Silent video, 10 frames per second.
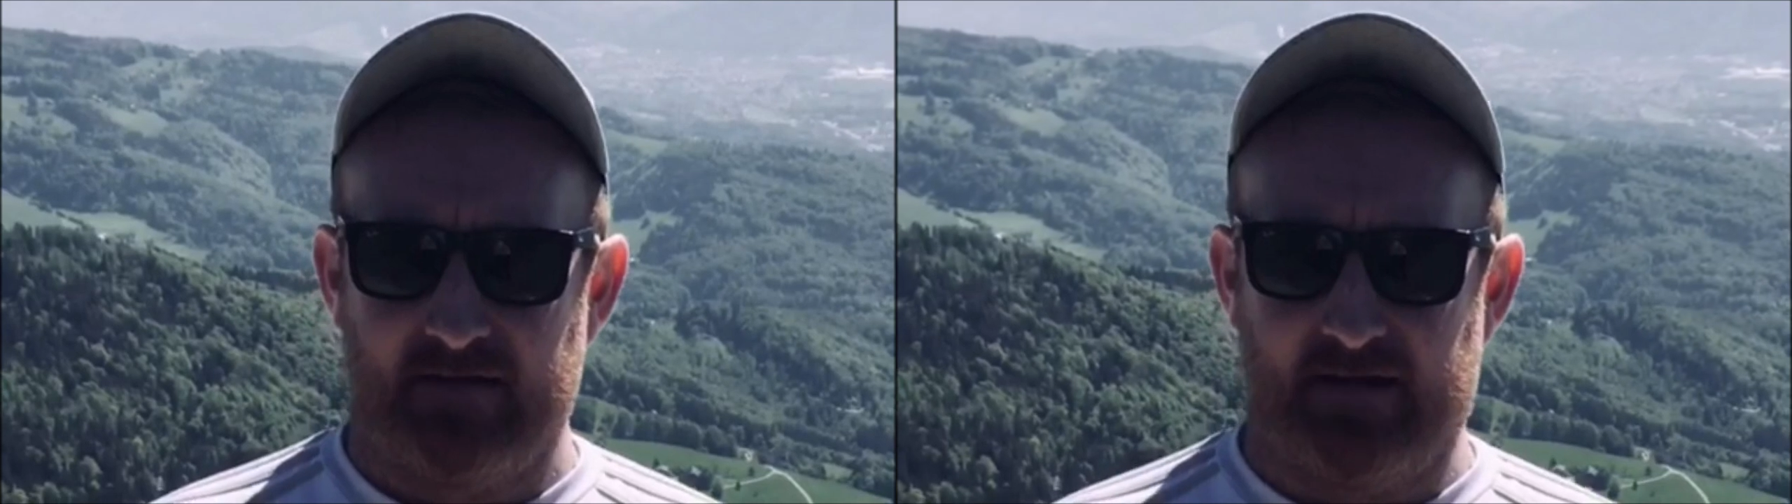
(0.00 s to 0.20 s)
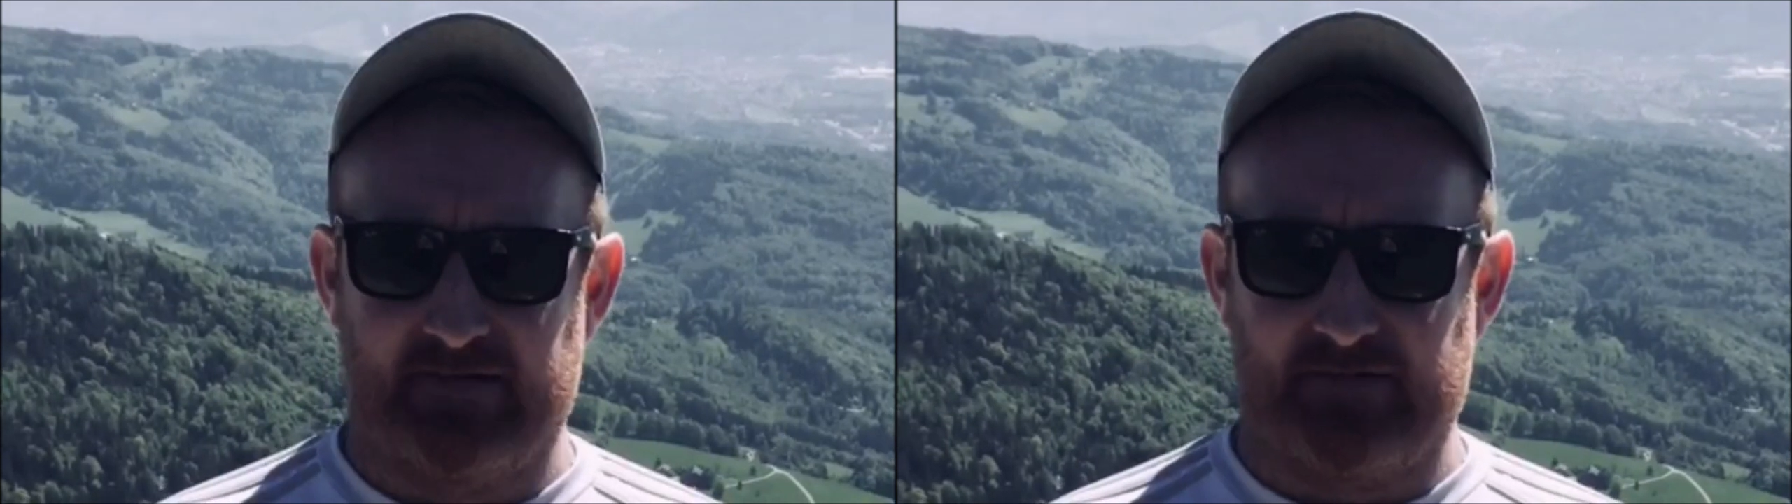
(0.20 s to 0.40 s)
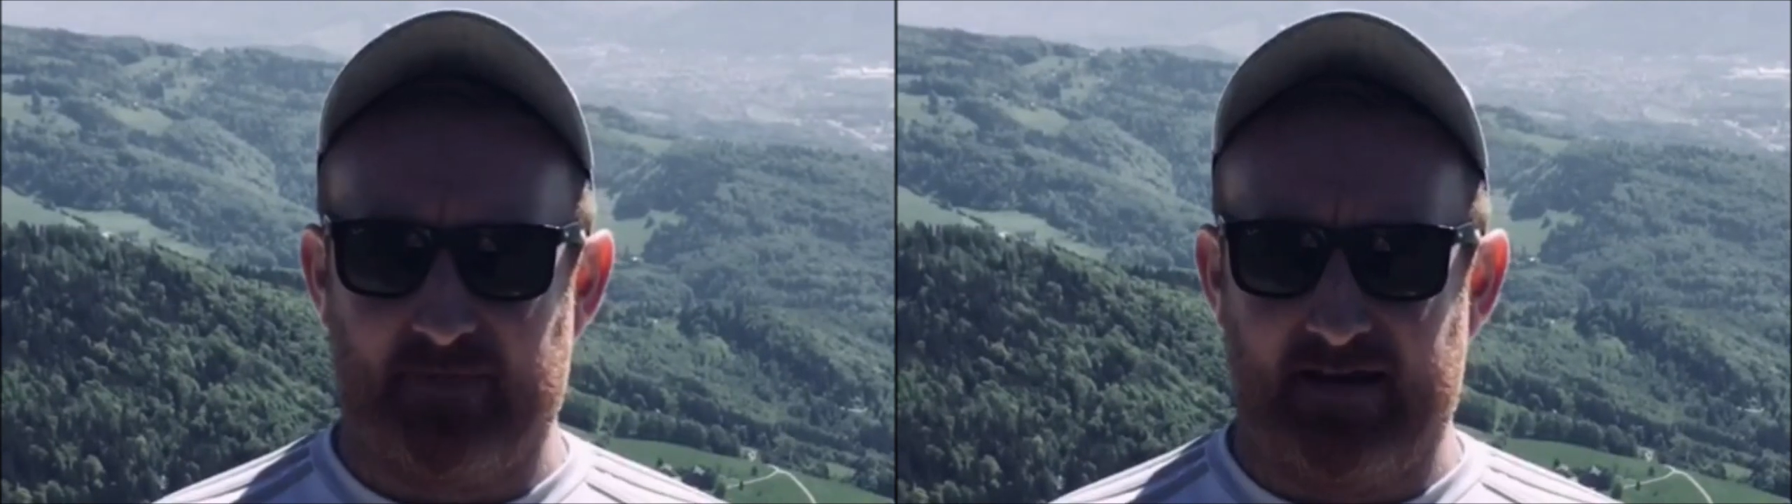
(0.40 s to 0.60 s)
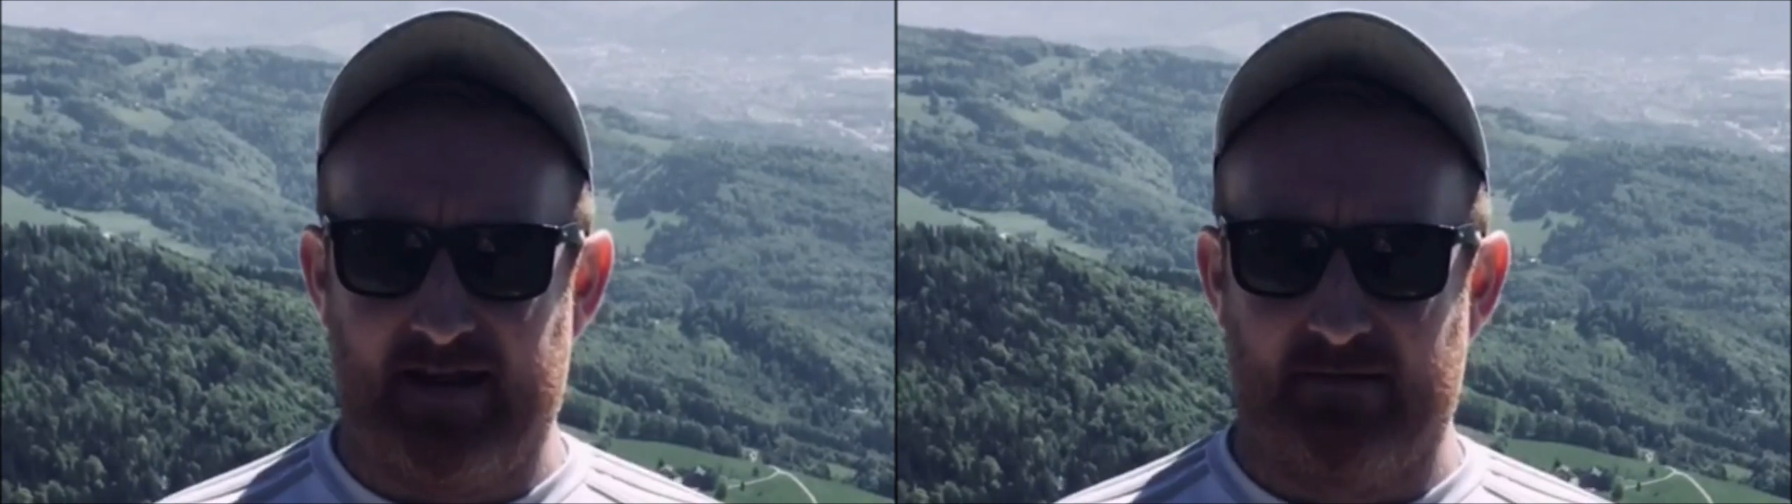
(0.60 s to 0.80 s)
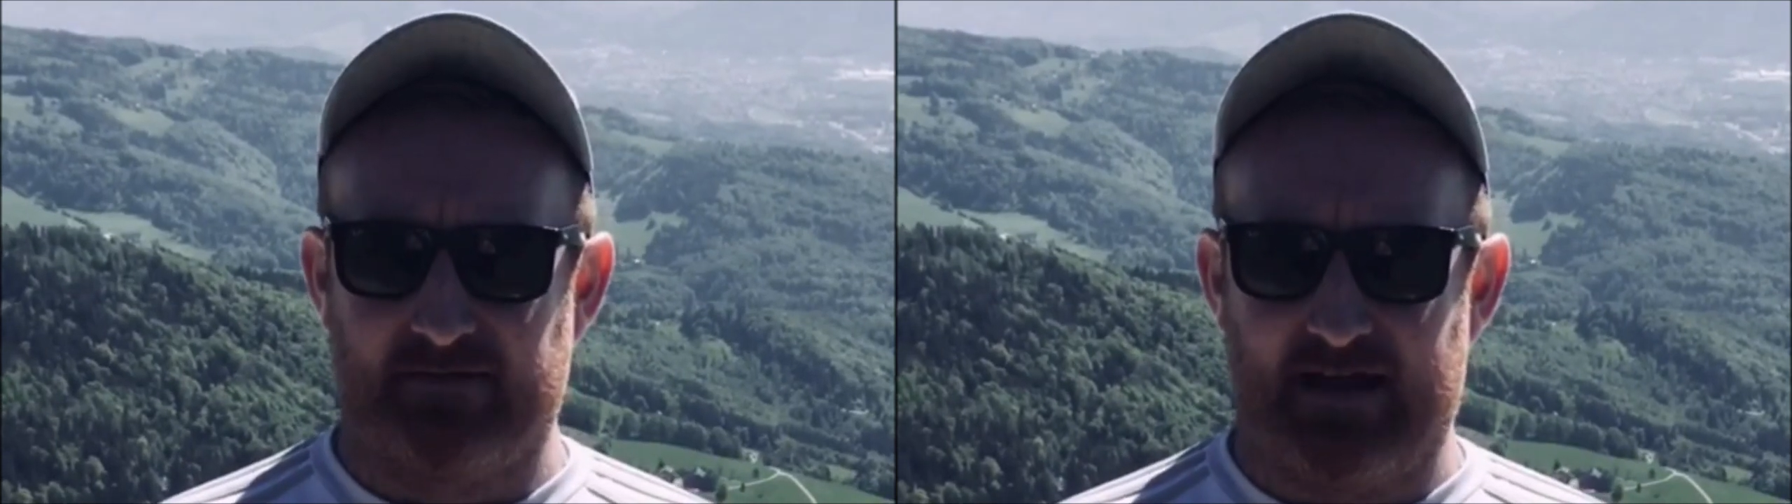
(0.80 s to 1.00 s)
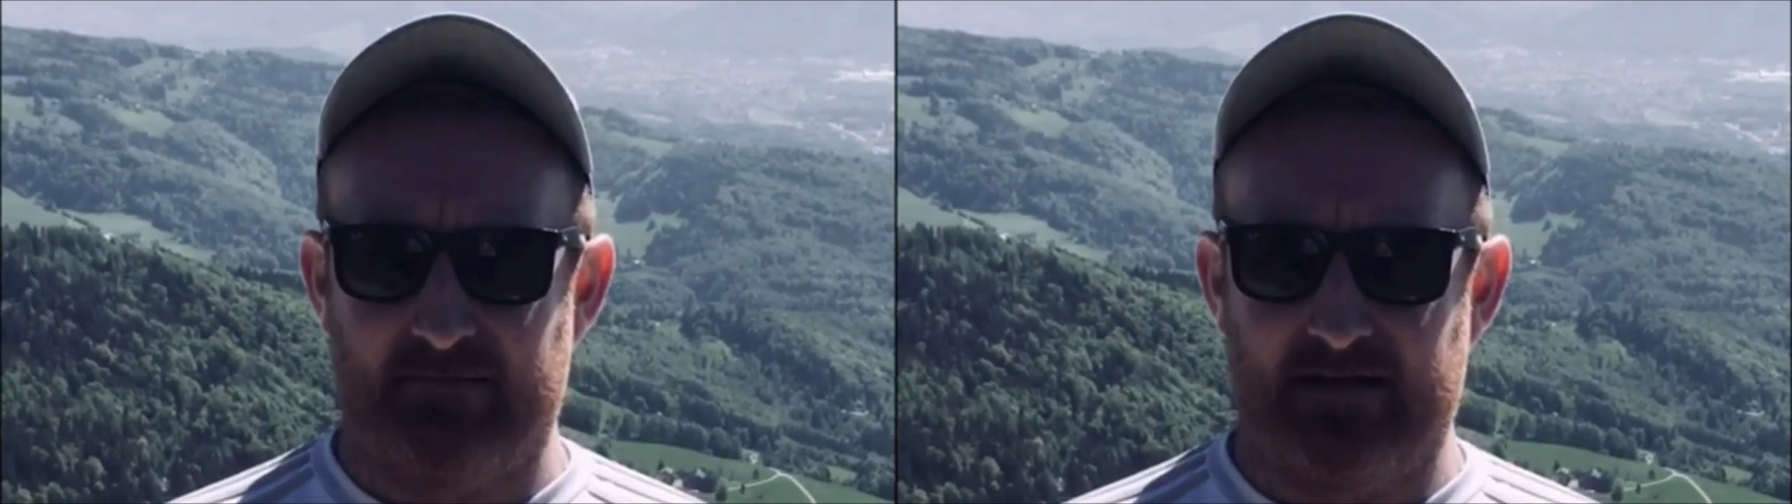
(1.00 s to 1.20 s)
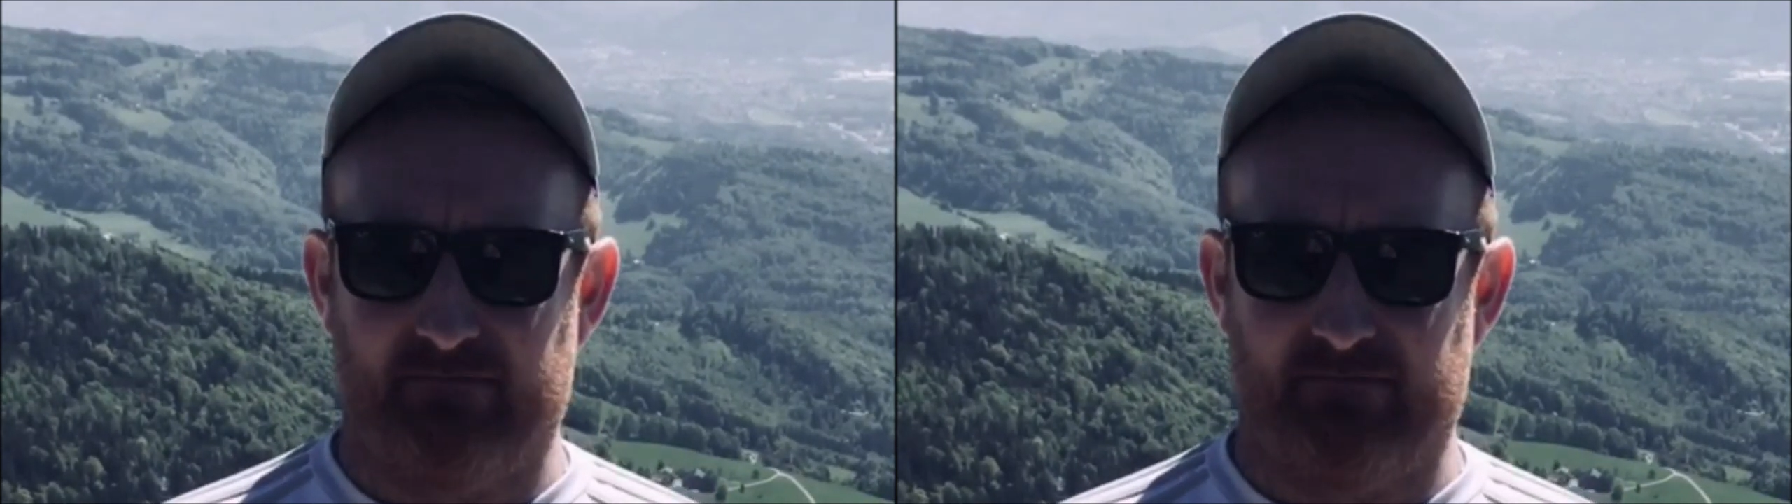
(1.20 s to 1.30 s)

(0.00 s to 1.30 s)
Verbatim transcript: He says, my name's Tommy